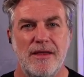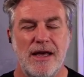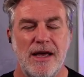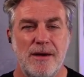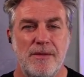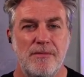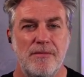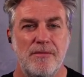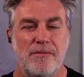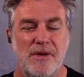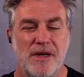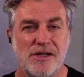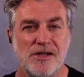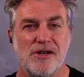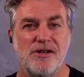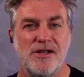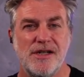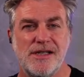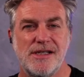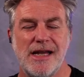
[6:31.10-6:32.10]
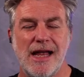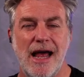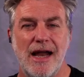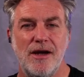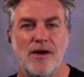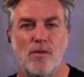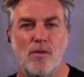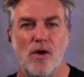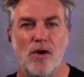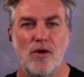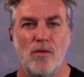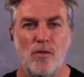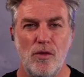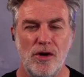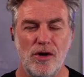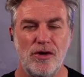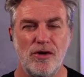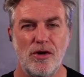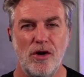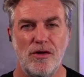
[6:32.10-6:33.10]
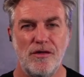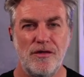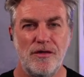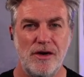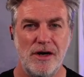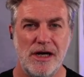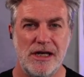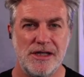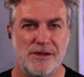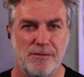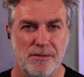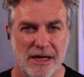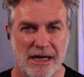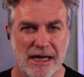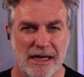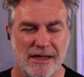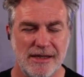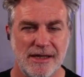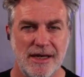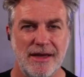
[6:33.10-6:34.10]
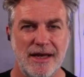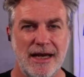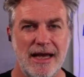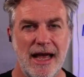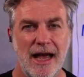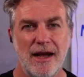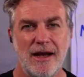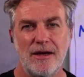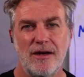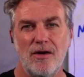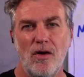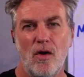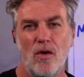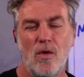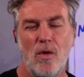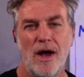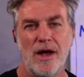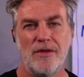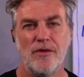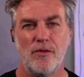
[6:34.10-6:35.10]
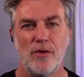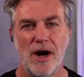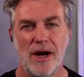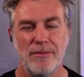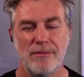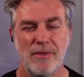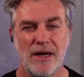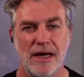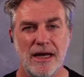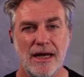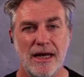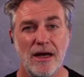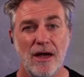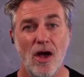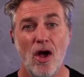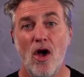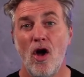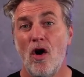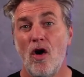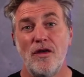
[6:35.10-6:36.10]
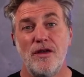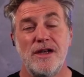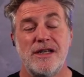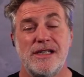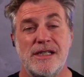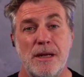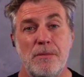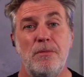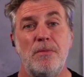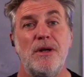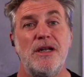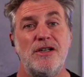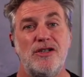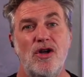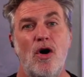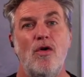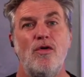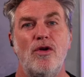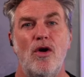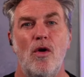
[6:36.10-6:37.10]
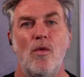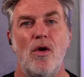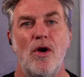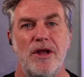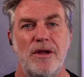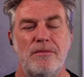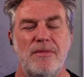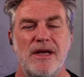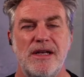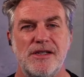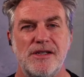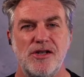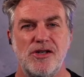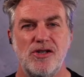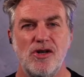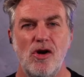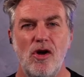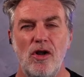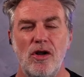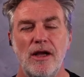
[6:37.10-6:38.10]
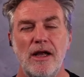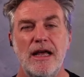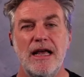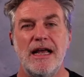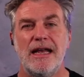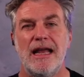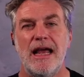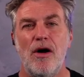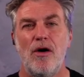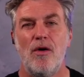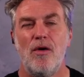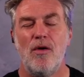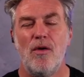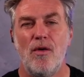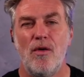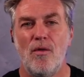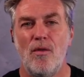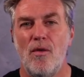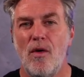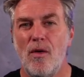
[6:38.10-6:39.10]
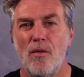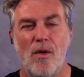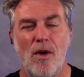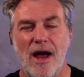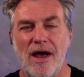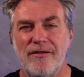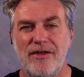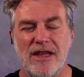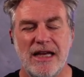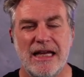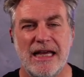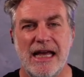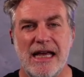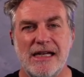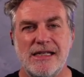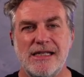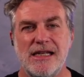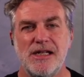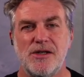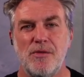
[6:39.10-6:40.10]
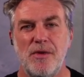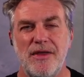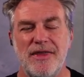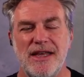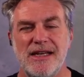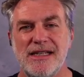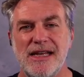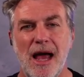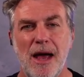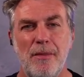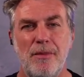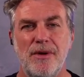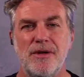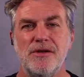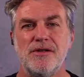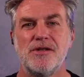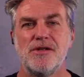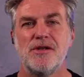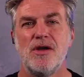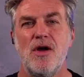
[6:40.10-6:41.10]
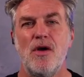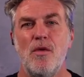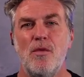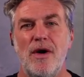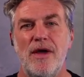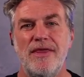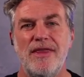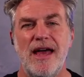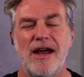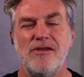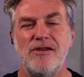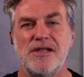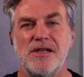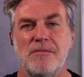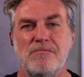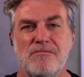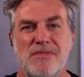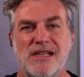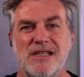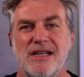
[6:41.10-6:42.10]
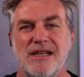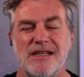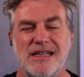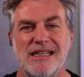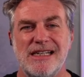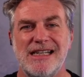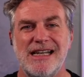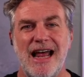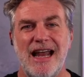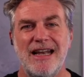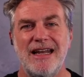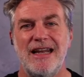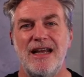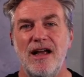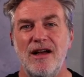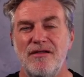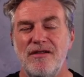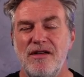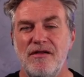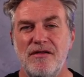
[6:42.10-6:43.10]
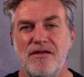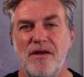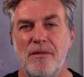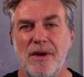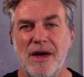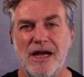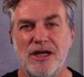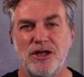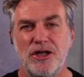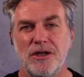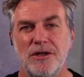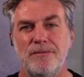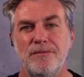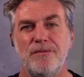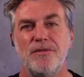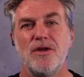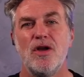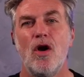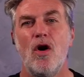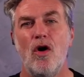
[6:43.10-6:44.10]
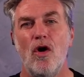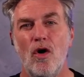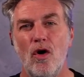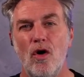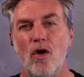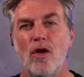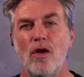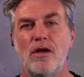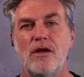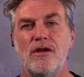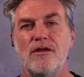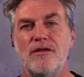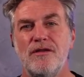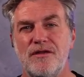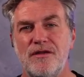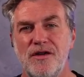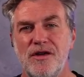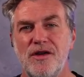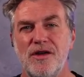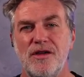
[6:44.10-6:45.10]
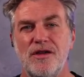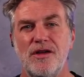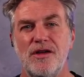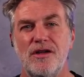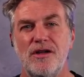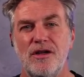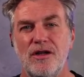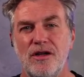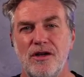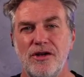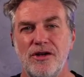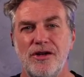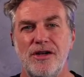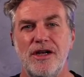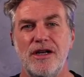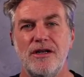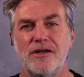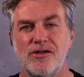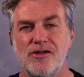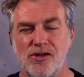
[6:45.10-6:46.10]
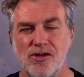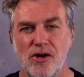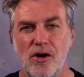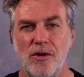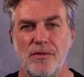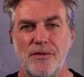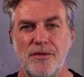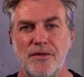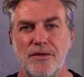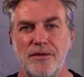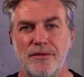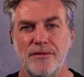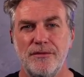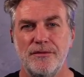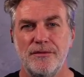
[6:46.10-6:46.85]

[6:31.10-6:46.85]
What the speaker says: they misunderstand what a word or a phrase means, and they get not quite the right meaning, or they simply don't know what it means at all. Now, whatever the case is, when this happens, when there is a misunderstanding of information, all further learning stops